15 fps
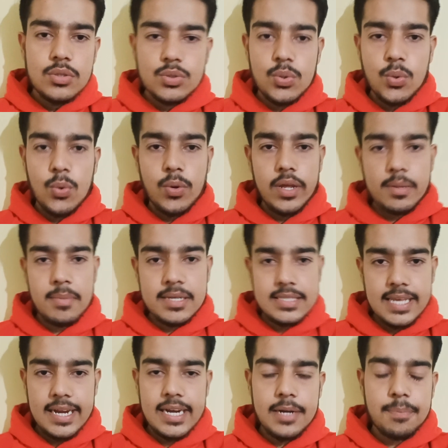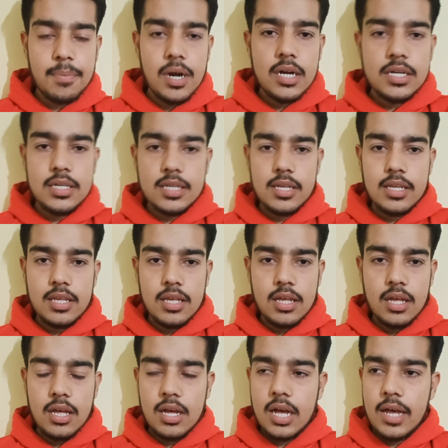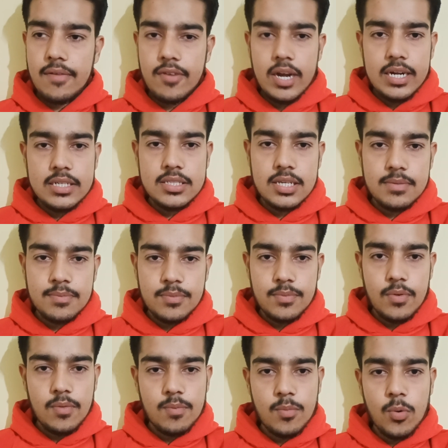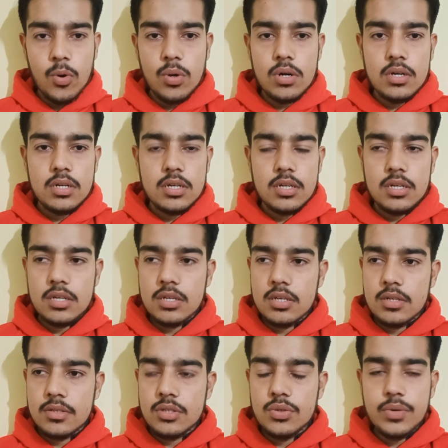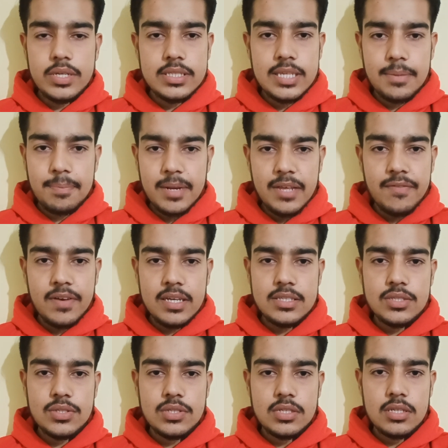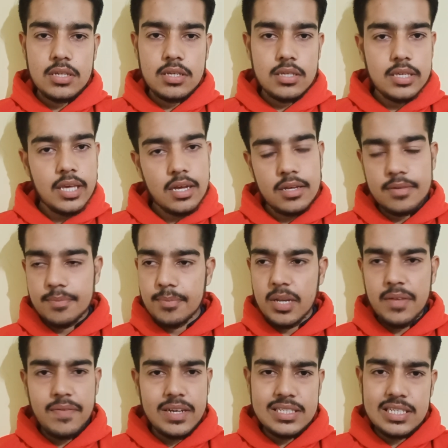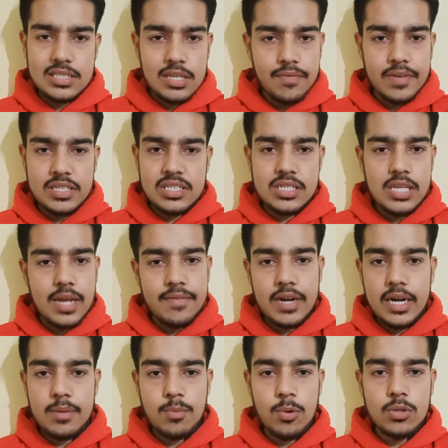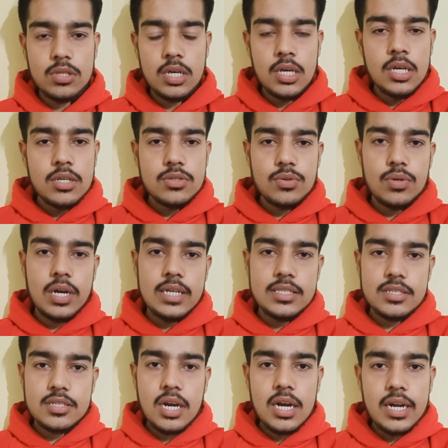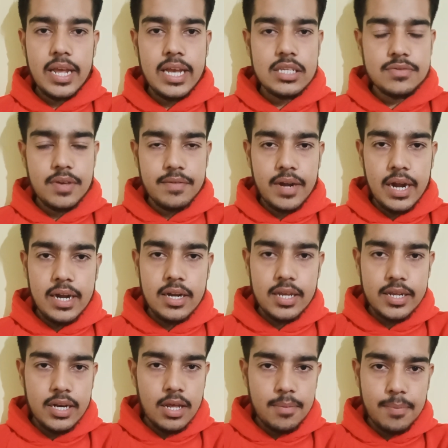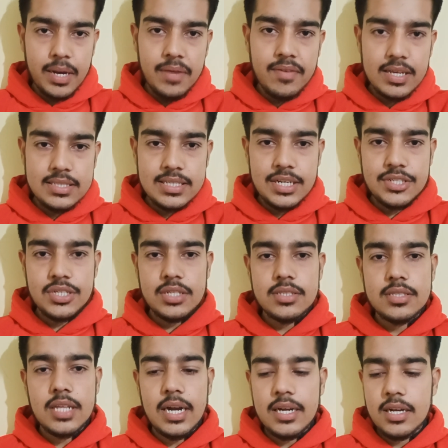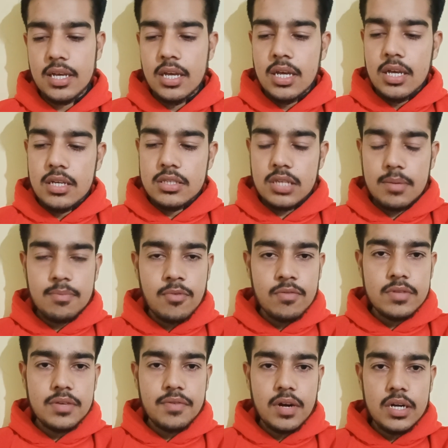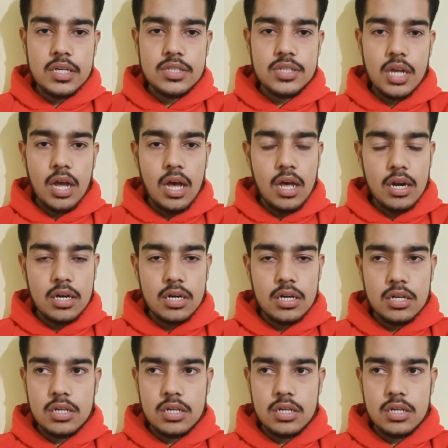so in my second part, I have read some more, you can say prefix. Yeah, prefix and suffixes. I have read both. So let's start. As we've read in our previous sessions that some of the words are